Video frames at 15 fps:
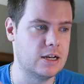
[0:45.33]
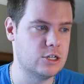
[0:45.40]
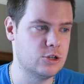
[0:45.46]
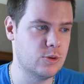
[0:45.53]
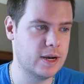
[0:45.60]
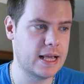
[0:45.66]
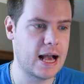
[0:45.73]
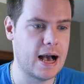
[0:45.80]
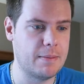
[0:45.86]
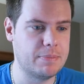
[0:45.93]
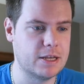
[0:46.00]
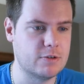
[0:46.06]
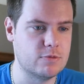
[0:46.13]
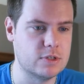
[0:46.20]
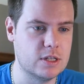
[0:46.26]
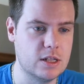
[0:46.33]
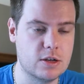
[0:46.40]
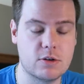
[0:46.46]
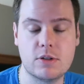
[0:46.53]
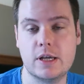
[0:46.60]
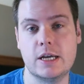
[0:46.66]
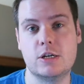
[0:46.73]
Joining OPTIC was
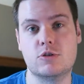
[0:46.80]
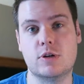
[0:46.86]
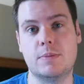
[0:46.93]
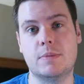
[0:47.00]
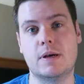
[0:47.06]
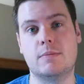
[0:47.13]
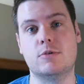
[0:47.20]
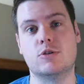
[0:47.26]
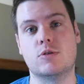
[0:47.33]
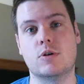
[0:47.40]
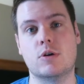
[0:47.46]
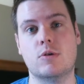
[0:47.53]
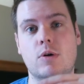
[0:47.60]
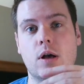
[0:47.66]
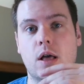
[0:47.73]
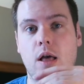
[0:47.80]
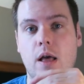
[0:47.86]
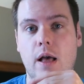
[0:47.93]
literally a dream come true.